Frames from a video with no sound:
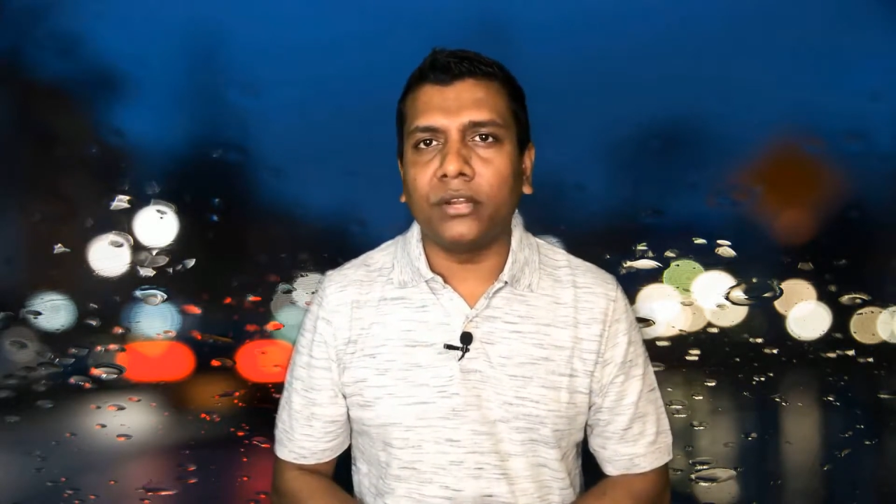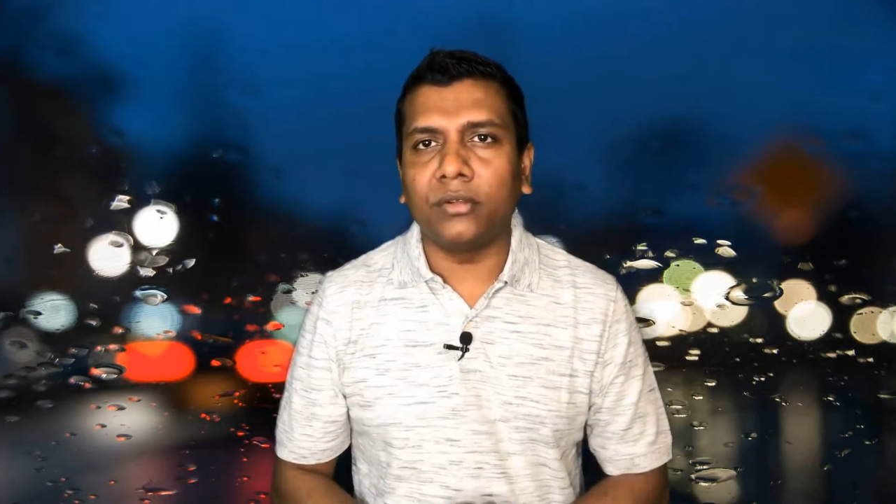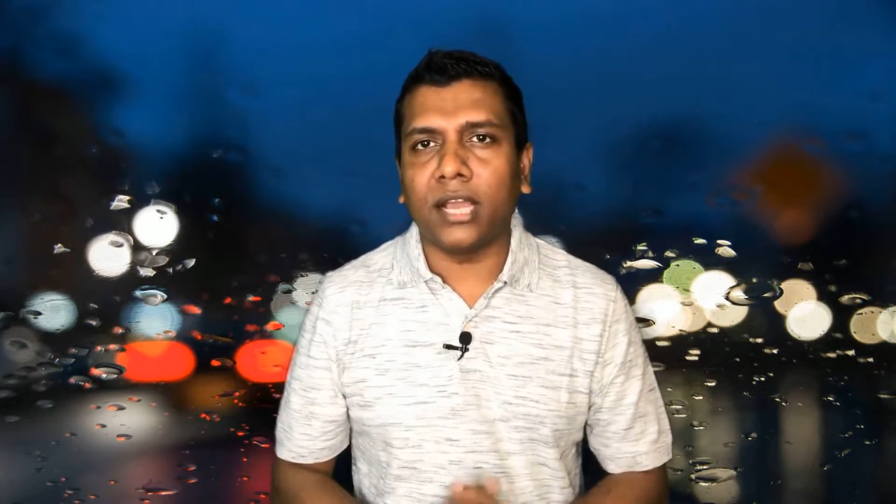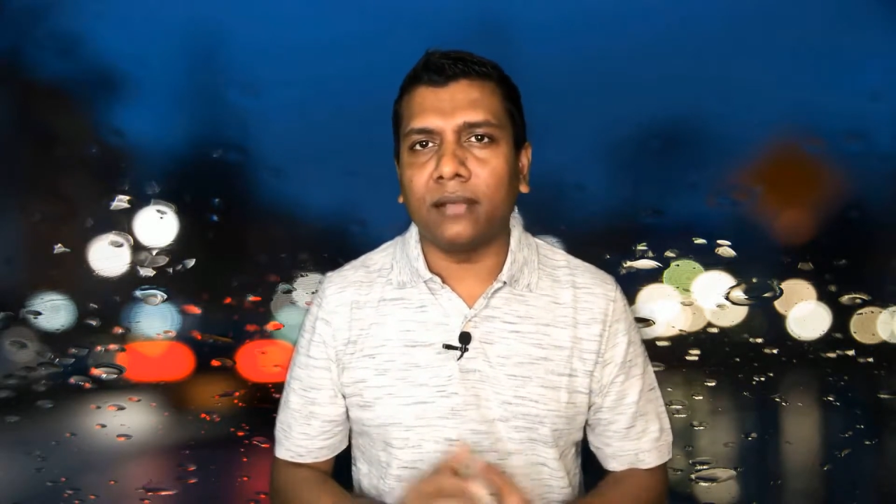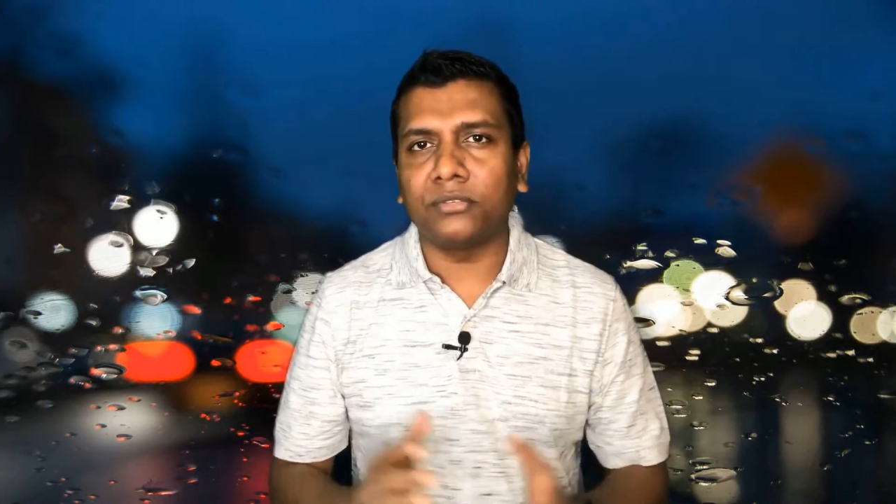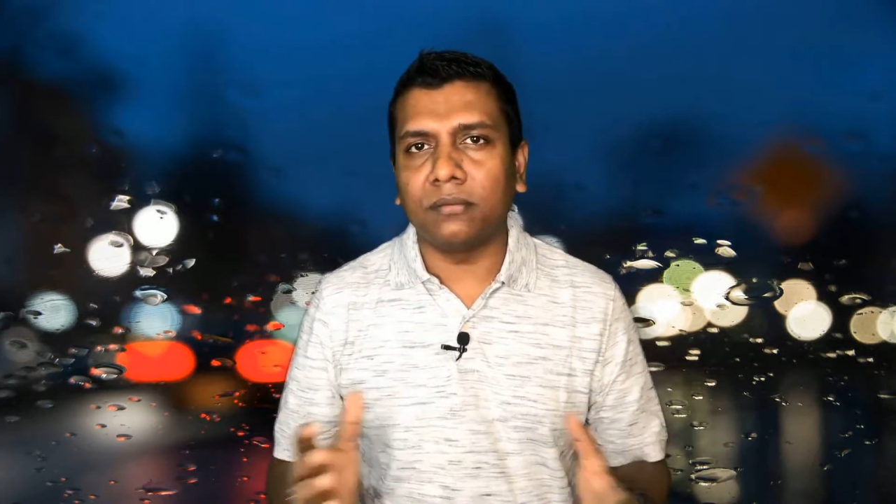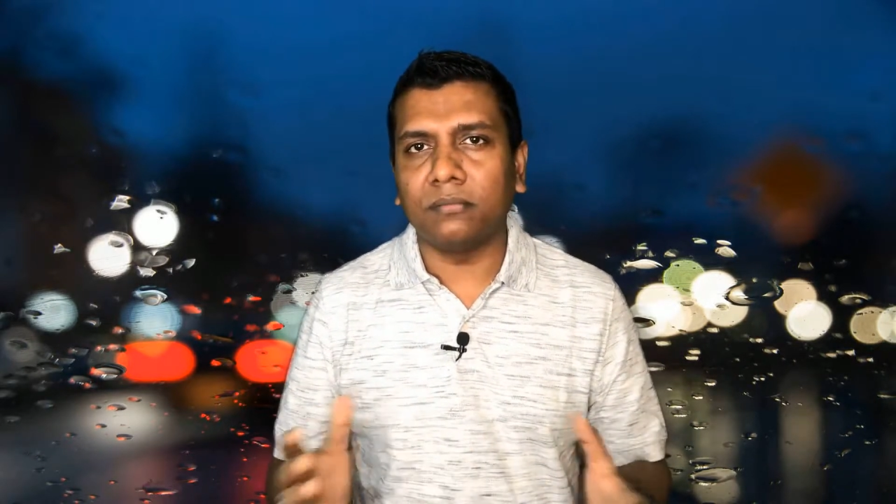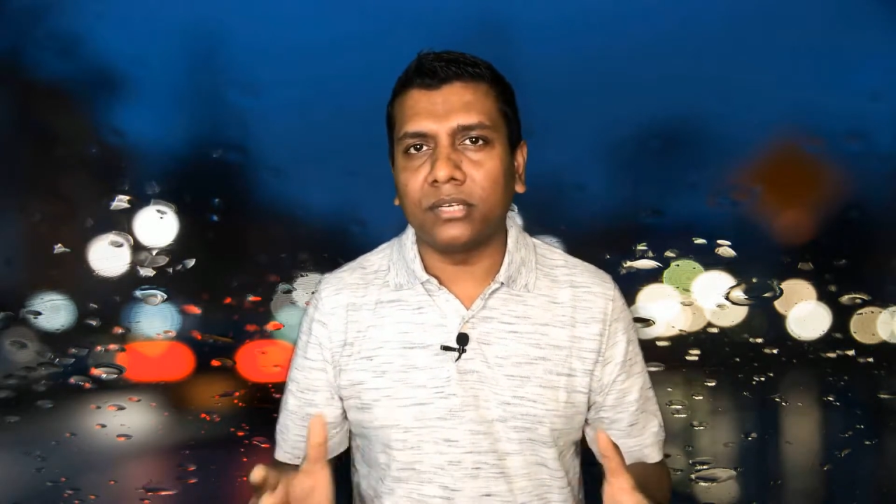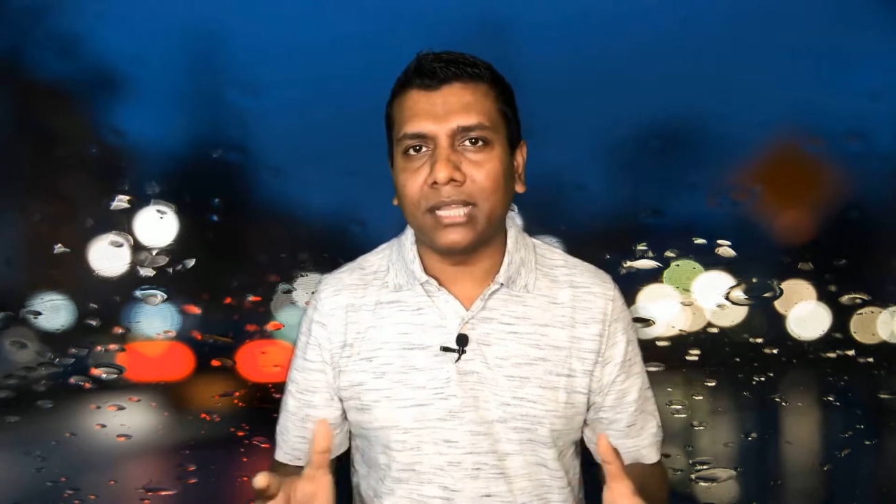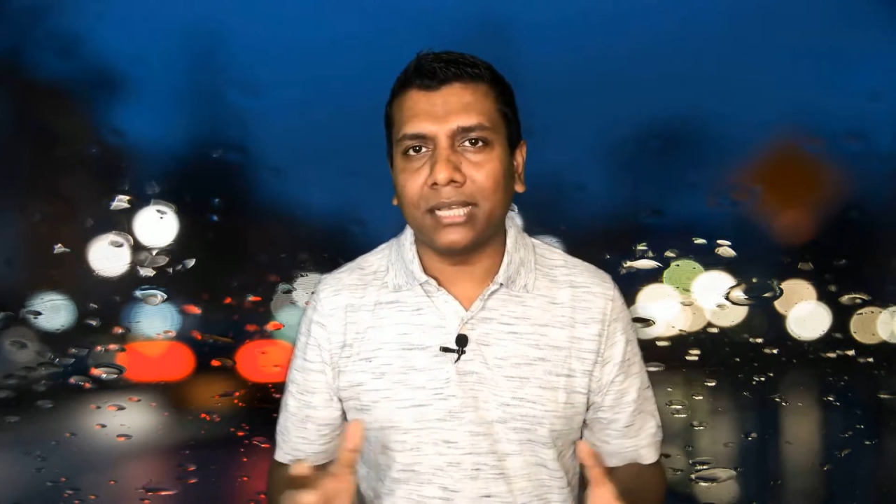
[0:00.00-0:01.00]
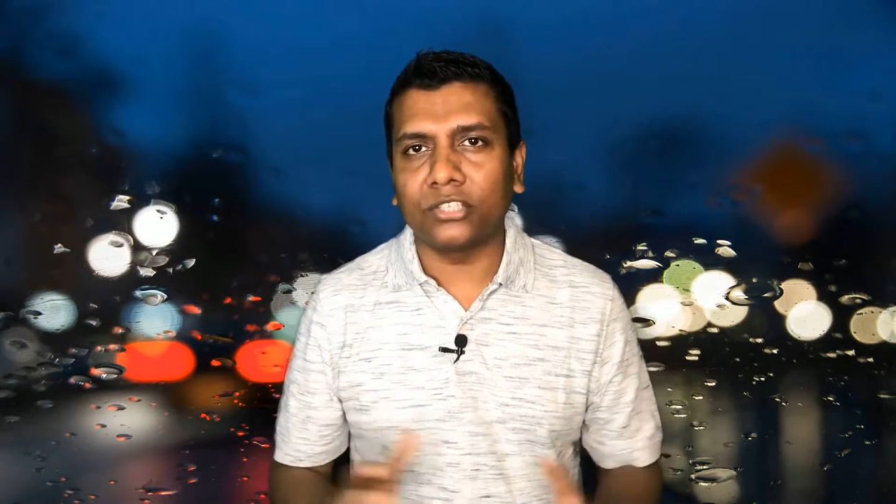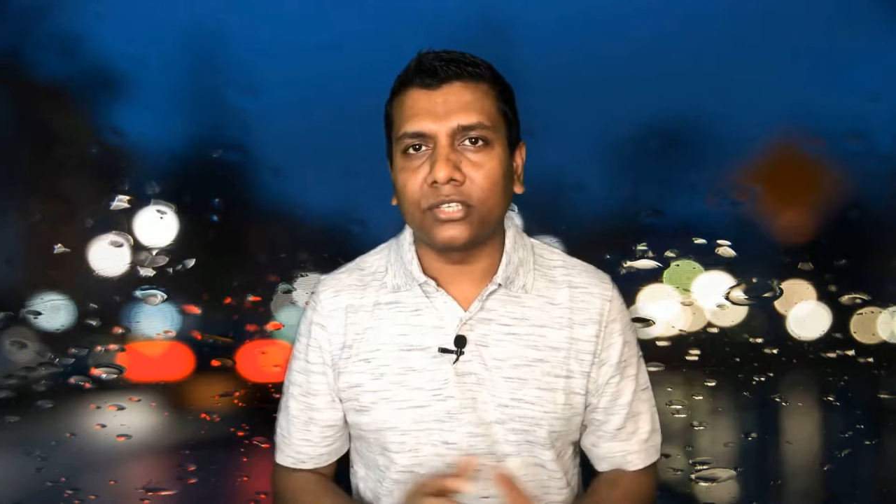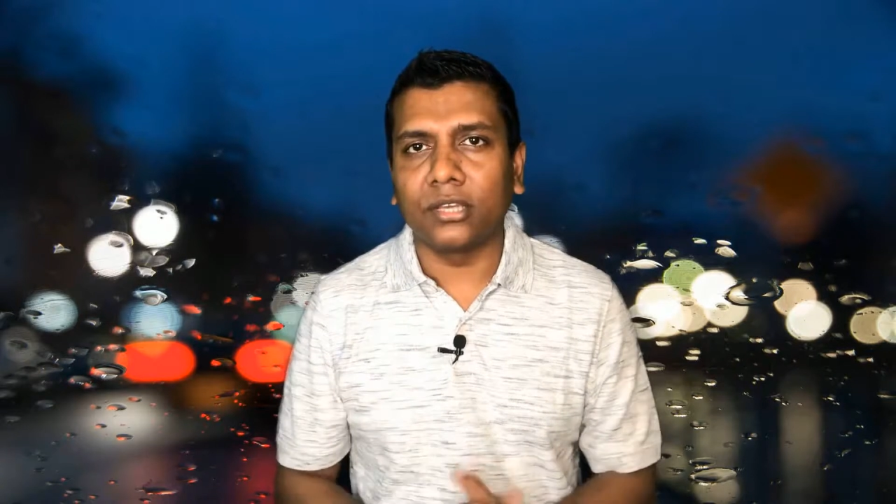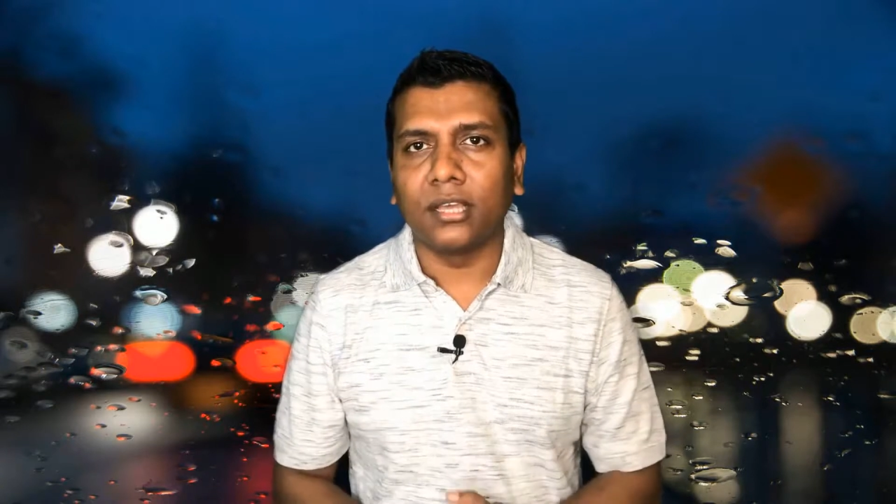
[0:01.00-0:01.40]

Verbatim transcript: you have some task